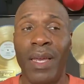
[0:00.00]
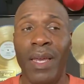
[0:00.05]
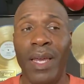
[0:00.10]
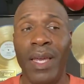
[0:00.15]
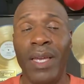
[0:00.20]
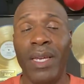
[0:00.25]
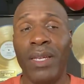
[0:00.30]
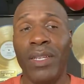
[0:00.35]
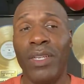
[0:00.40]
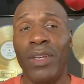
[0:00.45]

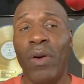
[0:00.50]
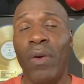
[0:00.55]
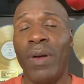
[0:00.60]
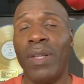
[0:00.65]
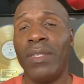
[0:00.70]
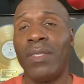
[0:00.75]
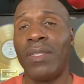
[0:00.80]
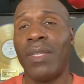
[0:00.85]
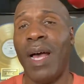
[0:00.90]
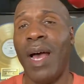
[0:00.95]
he could go
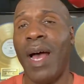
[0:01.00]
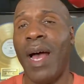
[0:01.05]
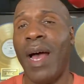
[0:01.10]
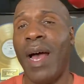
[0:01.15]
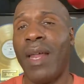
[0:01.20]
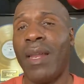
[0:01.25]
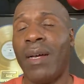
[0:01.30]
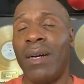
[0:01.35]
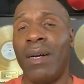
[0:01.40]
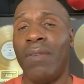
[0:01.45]

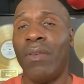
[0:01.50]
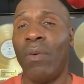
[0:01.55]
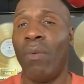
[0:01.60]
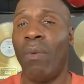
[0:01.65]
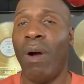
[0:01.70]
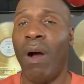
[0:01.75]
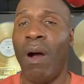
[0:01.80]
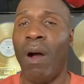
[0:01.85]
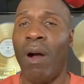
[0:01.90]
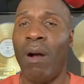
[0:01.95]
inside of a
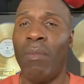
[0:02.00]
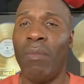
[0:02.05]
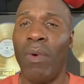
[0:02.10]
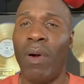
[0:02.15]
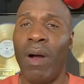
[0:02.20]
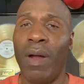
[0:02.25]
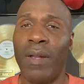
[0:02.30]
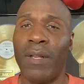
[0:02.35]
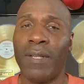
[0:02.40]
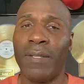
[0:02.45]

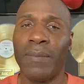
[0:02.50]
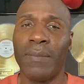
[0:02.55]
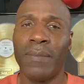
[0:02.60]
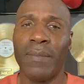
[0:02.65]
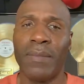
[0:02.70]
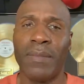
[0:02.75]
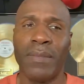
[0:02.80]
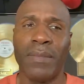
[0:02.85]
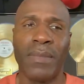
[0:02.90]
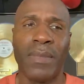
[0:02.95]
Walmart
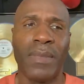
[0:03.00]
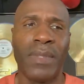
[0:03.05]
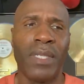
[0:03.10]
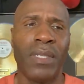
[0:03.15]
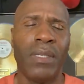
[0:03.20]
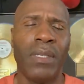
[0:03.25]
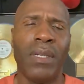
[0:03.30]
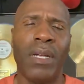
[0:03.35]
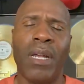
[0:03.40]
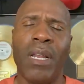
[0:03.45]

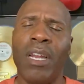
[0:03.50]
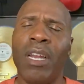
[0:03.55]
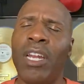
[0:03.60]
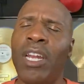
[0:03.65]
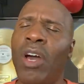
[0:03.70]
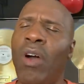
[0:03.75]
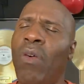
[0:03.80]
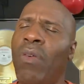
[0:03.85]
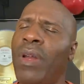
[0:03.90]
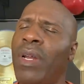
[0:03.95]

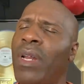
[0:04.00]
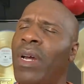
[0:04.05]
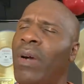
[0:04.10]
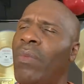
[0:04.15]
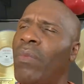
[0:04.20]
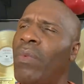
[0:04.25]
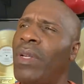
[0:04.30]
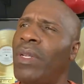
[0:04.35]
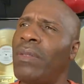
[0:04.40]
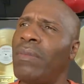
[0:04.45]
loaded
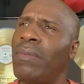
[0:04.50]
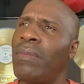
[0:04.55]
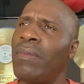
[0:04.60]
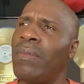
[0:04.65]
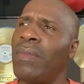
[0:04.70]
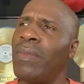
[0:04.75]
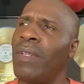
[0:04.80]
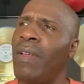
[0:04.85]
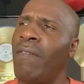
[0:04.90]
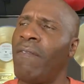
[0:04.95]
up with
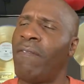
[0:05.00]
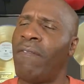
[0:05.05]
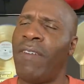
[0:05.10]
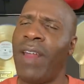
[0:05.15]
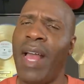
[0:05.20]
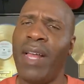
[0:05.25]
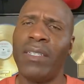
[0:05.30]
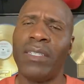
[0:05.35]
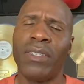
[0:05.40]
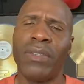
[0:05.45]

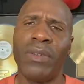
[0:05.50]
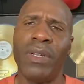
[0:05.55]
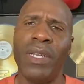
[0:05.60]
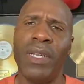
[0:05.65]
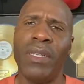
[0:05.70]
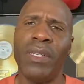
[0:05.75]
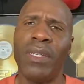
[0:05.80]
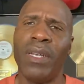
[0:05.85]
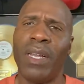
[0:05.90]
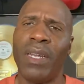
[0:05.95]
flat
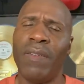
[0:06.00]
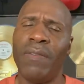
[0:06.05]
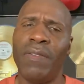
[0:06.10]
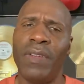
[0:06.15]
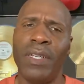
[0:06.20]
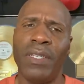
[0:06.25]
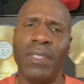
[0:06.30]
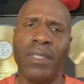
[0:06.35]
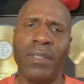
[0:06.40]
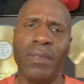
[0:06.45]
screen
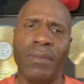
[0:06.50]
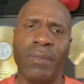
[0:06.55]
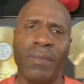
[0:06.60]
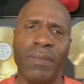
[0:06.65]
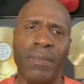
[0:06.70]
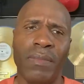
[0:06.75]
television.